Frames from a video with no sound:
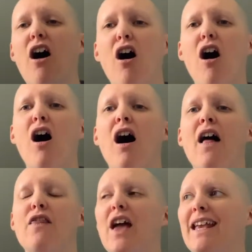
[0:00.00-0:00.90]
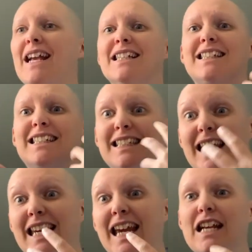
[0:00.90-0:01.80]
Are they
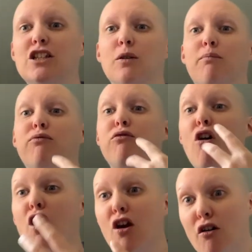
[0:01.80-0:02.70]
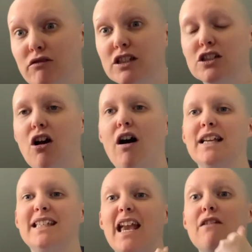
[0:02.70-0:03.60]
seeking to
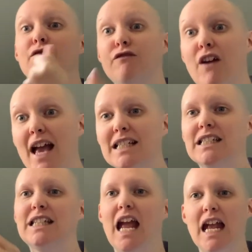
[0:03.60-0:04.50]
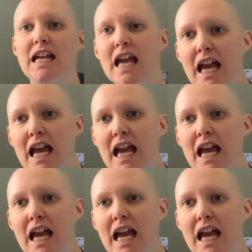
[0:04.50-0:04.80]
prioritise investing